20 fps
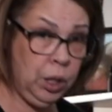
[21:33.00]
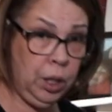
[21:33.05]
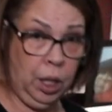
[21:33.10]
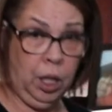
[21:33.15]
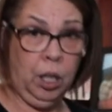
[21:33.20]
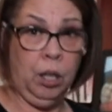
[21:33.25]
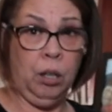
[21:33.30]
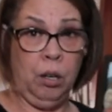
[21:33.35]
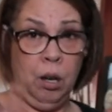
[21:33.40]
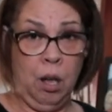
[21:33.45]

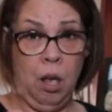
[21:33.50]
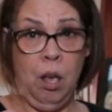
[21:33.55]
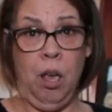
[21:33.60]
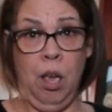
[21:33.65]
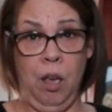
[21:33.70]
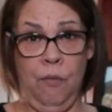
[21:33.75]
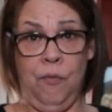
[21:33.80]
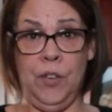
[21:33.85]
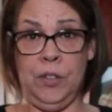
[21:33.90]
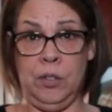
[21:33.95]
here
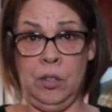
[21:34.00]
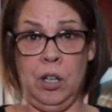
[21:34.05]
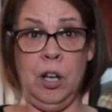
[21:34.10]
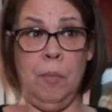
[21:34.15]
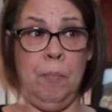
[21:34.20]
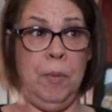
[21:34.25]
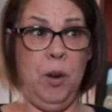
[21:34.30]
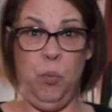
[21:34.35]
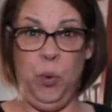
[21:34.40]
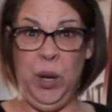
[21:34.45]
if it's going to
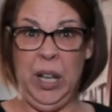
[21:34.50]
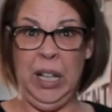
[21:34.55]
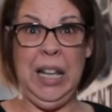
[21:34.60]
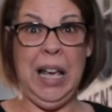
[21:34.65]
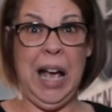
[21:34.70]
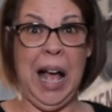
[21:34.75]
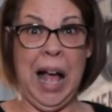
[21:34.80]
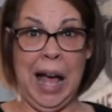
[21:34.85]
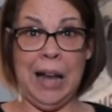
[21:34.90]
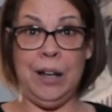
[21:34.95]
be really
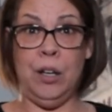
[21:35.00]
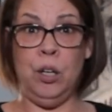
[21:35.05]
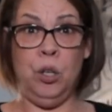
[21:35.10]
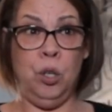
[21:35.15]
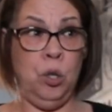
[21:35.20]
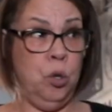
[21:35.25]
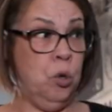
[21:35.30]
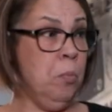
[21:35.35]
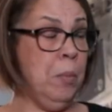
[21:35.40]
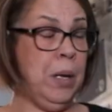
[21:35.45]
hot and
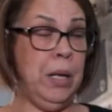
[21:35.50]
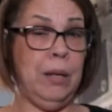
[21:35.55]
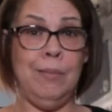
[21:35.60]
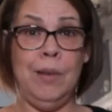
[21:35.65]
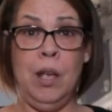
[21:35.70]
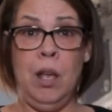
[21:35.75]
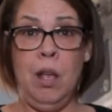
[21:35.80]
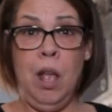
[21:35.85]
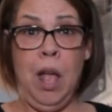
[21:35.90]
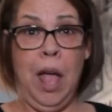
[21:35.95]
humid.
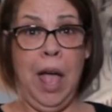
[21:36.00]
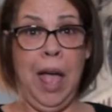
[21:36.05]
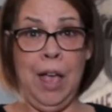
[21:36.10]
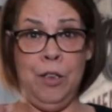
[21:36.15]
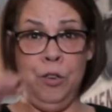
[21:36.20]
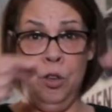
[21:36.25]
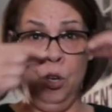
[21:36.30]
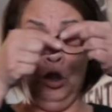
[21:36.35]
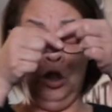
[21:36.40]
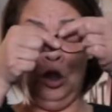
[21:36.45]

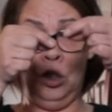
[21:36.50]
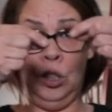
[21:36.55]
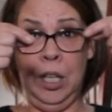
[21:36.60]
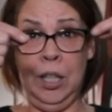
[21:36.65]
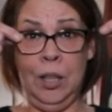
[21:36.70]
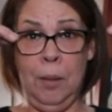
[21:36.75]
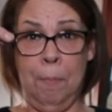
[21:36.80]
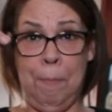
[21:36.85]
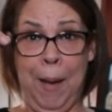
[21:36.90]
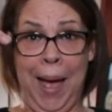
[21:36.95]
And you'll see
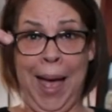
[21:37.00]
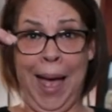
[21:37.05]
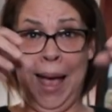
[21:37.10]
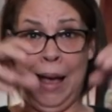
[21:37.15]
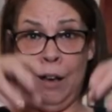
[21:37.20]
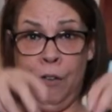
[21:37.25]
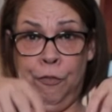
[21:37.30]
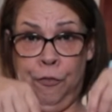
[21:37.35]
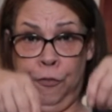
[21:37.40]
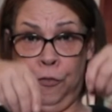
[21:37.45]
the
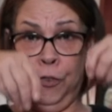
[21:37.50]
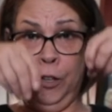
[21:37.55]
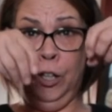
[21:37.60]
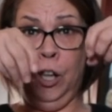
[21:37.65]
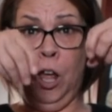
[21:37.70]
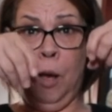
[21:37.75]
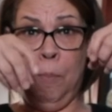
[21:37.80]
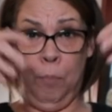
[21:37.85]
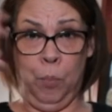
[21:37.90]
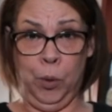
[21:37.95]
bag fill
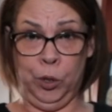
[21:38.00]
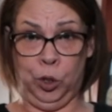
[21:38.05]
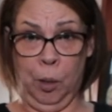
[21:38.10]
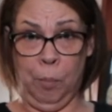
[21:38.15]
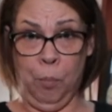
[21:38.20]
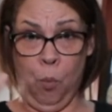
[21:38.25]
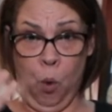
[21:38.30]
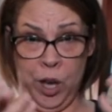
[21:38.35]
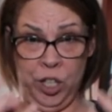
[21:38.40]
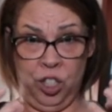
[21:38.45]
up with the
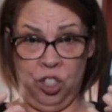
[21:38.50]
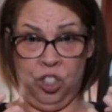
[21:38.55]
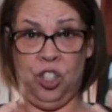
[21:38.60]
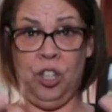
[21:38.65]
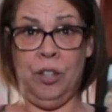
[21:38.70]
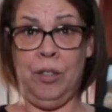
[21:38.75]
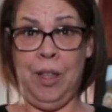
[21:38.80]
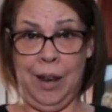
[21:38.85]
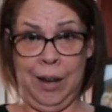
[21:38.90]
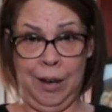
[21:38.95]

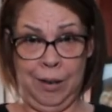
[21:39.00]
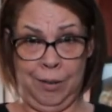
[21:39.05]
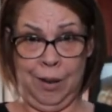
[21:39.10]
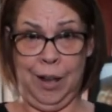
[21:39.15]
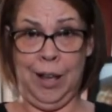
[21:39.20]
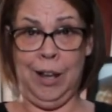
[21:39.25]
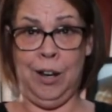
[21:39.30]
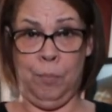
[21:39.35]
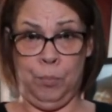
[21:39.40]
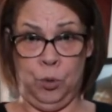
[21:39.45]
moisture that
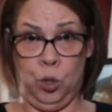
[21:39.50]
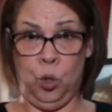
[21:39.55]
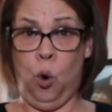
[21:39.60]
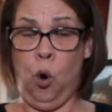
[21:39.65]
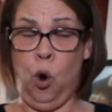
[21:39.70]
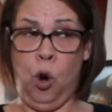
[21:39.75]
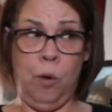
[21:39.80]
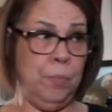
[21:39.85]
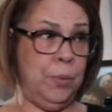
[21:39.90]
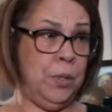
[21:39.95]
it
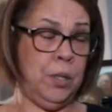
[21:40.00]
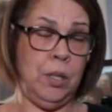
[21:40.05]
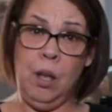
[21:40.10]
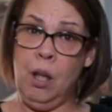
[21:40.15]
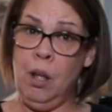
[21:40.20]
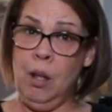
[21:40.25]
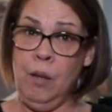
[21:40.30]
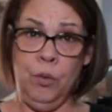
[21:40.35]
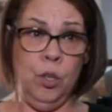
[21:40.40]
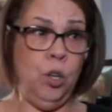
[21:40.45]
absorbs.
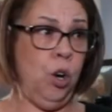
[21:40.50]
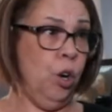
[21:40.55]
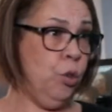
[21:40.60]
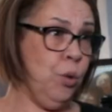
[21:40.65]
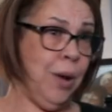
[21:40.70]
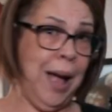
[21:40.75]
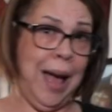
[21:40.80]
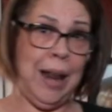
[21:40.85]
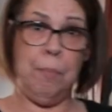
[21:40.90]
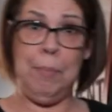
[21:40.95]
You know,
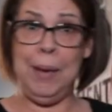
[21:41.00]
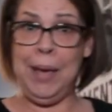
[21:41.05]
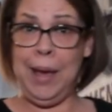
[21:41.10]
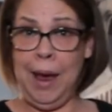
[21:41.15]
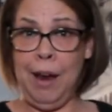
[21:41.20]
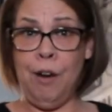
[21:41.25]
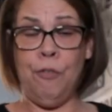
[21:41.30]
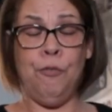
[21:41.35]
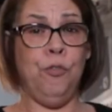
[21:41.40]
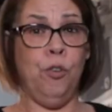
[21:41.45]
you got to be
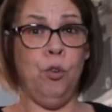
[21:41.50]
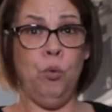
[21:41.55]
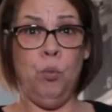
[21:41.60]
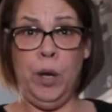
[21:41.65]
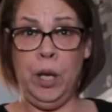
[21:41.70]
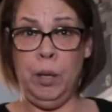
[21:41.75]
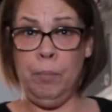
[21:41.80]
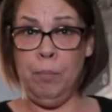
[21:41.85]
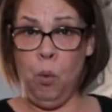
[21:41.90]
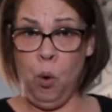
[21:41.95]
careful
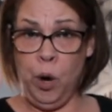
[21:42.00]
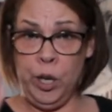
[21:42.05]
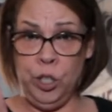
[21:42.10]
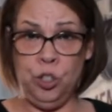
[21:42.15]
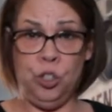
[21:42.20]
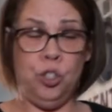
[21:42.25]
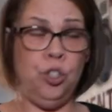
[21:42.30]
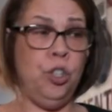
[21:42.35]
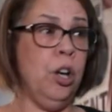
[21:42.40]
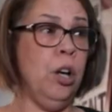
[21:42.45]
with
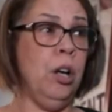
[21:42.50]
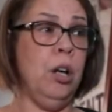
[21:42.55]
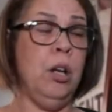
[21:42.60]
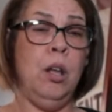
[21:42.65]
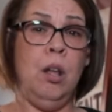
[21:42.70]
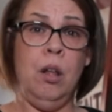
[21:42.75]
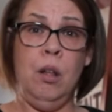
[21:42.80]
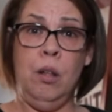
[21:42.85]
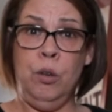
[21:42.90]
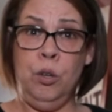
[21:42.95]
moisture,
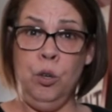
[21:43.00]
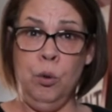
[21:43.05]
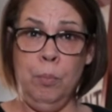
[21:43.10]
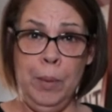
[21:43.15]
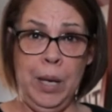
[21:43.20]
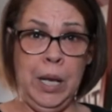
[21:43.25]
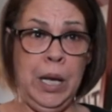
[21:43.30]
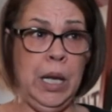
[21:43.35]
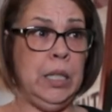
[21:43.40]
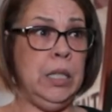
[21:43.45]

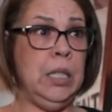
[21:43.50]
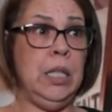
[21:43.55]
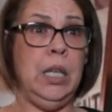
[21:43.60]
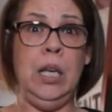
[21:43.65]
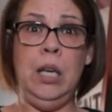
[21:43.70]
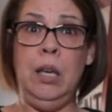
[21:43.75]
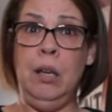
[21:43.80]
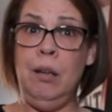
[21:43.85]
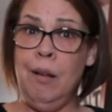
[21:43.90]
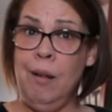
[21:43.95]

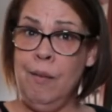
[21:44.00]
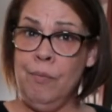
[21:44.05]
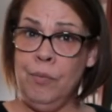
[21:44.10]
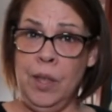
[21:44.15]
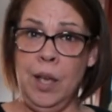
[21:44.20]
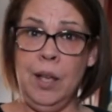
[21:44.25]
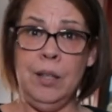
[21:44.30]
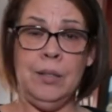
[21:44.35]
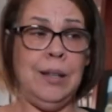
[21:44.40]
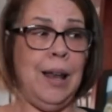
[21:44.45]
humidity,
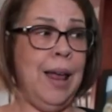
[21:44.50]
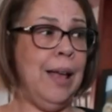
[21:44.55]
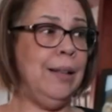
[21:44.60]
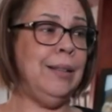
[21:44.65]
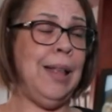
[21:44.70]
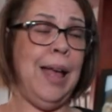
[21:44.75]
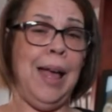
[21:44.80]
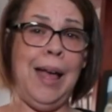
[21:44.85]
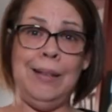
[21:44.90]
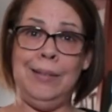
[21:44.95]
things
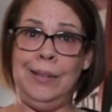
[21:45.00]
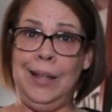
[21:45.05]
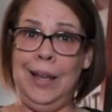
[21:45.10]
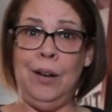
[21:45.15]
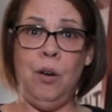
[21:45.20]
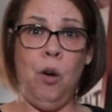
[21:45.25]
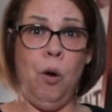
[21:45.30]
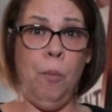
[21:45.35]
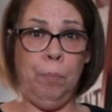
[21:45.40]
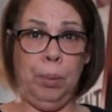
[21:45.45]
like that. They
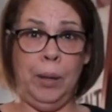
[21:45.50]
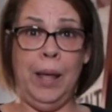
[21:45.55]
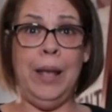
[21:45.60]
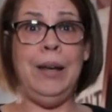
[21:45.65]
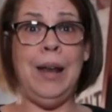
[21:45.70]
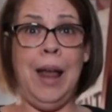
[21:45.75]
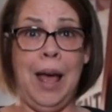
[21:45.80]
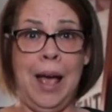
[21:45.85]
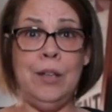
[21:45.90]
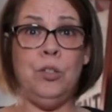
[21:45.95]
don't play
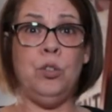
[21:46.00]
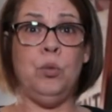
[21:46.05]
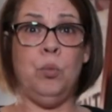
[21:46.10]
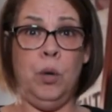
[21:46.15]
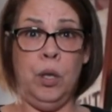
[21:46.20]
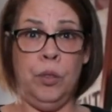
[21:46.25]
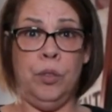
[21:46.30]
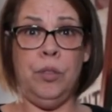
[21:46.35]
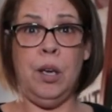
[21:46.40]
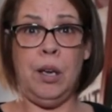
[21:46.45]
nice
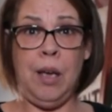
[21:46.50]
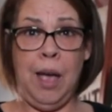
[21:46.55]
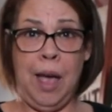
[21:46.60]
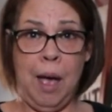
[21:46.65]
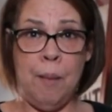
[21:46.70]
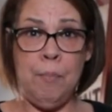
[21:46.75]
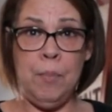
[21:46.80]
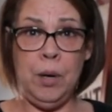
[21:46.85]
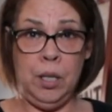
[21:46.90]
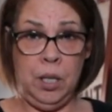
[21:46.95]
with your
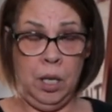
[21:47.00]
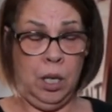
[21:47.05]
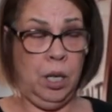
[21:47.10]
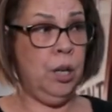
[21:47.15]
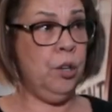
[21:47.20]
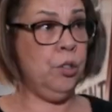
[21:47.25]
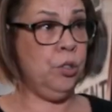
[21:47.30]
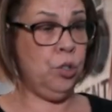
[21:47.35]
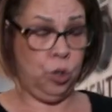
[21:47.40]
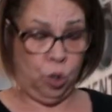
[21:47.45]
camera
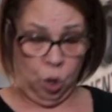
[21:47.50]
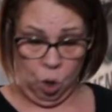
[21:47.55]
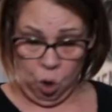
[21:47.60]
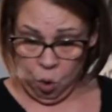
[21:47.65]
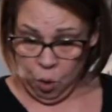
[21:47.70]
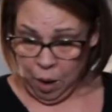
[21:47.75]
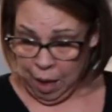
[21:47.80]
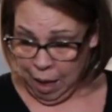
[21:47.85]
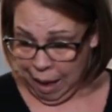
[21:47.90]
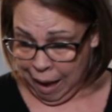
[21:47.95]
gear.
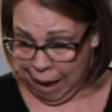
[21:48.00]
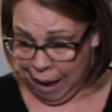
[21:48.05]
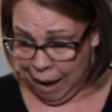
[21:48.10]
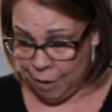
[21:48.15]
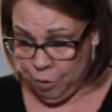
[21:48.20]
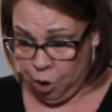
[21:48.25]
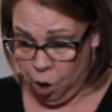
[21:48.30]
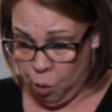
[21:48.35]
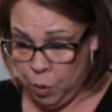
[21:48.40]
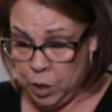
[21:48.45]
So
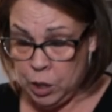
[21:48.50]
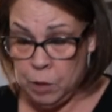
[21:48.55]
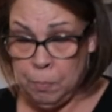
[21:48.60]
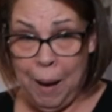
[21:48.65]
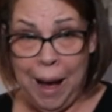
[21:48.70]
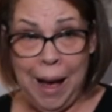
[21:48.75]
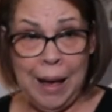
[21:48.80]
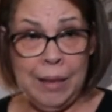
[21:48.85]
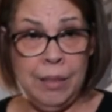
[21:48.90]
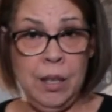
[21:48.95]
I always
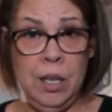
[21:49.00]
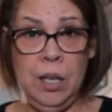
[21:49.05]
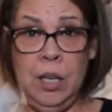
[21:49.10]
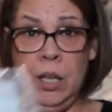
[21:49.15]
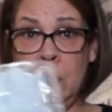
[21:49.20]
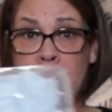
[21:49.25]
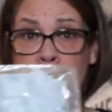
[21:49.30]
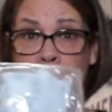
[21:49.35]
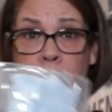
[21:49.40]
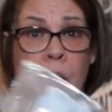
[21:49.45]
buy
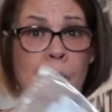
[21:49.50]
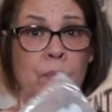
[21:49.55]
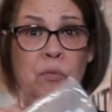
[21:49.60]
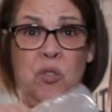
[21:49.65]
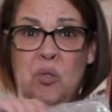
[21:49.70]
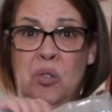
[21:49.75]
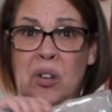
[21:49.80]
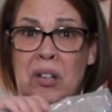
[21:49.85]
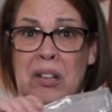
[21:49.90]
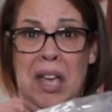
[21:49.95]
these.
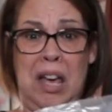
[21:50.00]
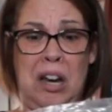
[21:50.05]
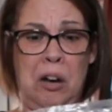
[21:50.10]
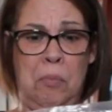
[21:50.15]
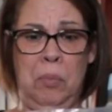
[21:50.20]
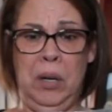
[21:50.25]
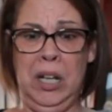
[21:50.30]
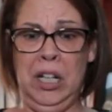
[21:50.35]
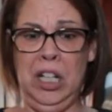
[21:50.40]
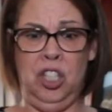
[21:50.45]
You can get
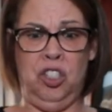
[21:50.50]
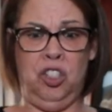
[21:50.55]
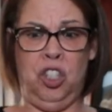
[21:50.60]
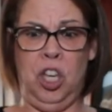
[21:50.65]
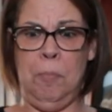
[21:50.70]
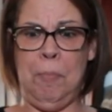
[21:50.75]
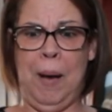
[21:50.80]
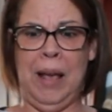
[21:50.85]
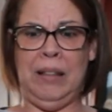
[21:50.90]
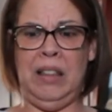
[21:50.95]
them really
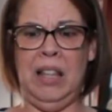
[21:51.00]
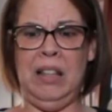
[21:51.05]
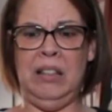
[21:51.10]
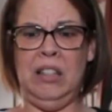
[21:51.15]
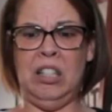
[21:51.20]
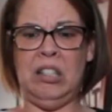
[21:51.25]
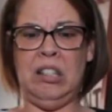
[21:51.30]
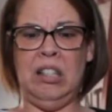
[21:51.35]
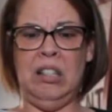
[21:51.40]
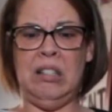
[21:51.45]
cheap. I think
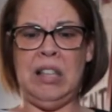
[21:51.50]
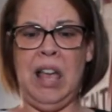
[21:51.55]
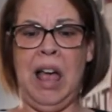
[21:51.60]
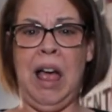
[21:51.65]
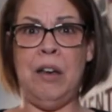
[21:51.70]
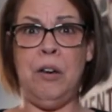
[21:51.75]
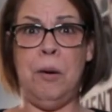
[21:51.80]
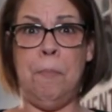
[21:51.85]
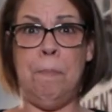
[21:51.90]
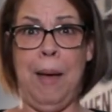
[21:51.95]
this
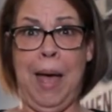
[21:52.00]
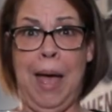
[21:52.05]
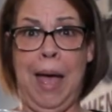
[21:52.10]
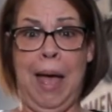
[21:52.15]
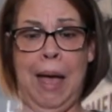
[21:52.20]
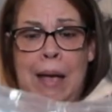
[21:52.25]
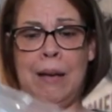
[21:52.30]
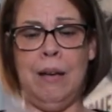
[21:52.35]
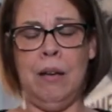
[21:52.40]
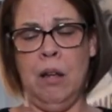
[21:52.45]
entire
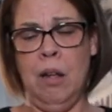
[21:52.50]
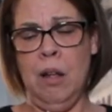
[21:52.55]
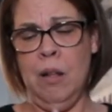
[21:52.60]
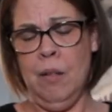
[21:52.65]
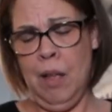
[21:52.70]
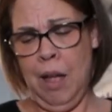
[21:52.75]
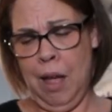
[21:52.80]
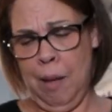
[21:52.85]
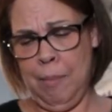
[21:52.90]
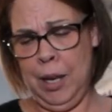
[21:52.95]
bag,
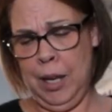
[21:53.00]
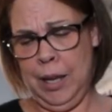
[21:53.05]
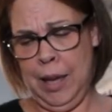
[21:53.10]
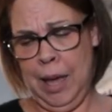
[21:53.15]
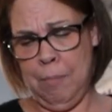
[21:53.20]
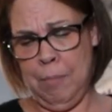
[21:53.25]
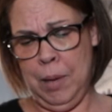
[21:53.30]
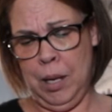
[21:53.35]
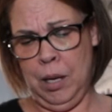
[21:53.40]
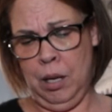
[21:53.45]
how many
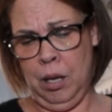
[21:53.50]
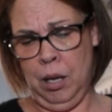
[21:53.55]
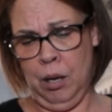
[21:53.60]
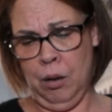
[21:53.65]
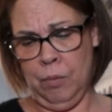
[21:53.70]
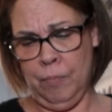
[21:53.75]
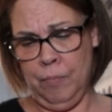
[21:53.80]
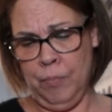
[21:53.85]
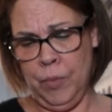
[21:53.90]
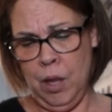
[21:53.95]
came in
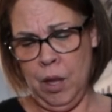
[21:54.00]
here?